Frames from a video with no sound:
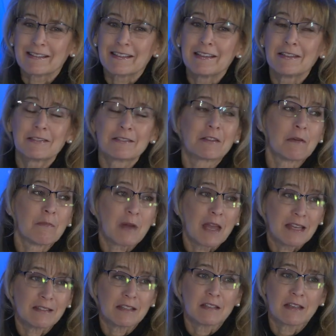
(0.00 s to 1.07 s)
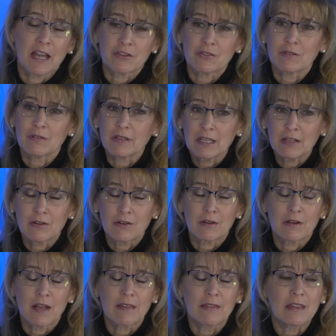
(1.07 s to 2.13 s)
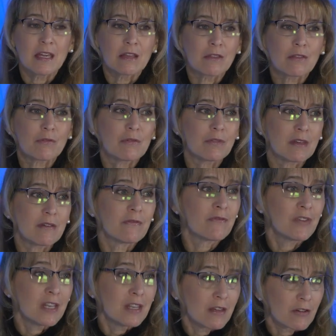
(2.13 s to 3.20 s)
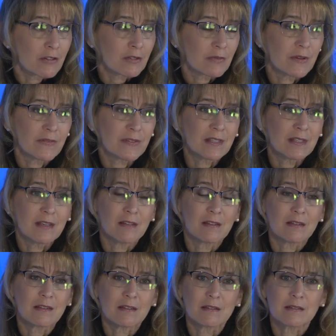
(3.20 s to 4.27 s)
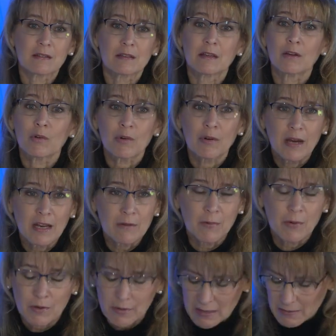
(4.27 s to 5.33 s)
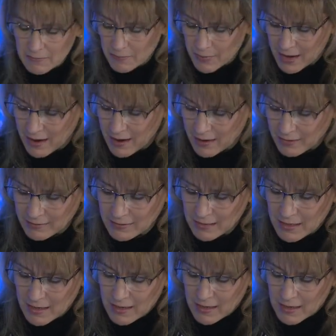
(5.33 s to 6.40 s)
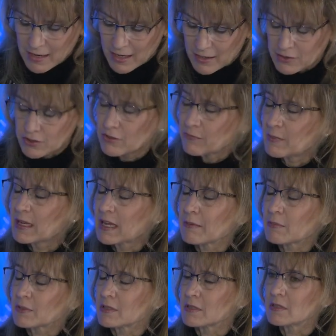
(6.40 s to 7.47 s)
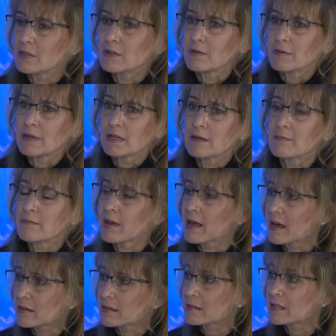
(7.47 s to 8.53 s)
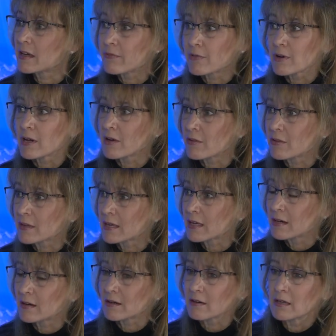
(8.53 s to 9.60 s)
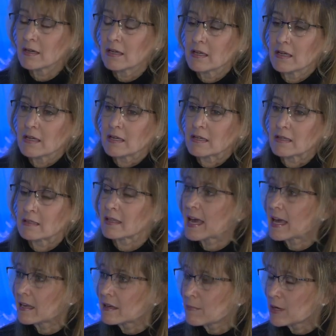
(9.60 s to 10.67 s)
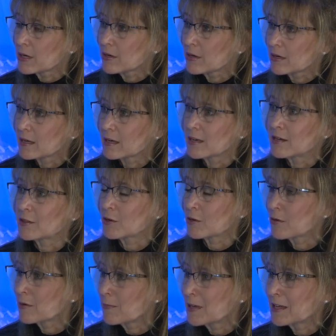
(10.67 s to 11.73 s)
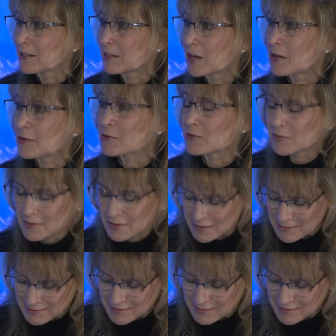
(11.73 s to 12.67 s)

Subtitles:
he's an amazing national leader, and I think through the videos we've seen his incredible impact as you've been able to impact safer health care in Latin America and the Caribbean countries.